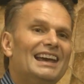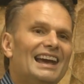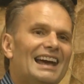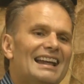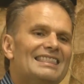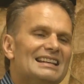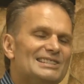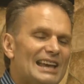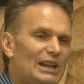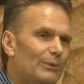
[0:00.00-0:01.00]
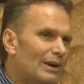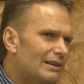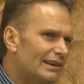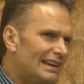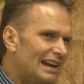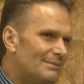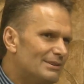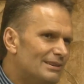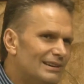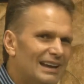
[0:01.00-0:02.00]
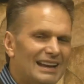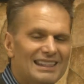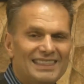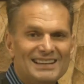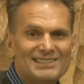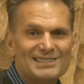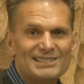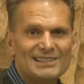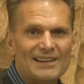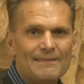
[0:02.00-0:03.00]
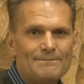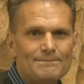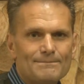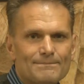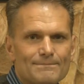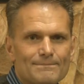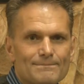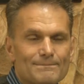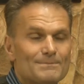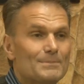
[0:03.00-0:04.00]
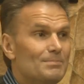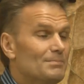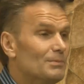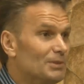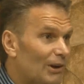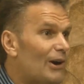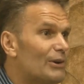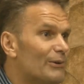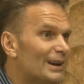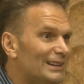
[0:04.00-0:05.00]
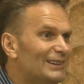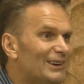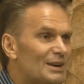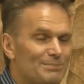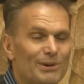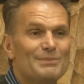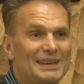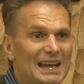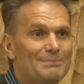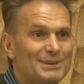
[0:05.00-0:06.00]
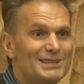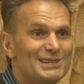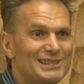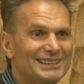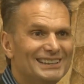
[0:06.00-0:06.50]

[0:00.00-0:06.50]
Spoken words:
And I think staying aware of the camera, and I think just the hard work and the luck put me in that position.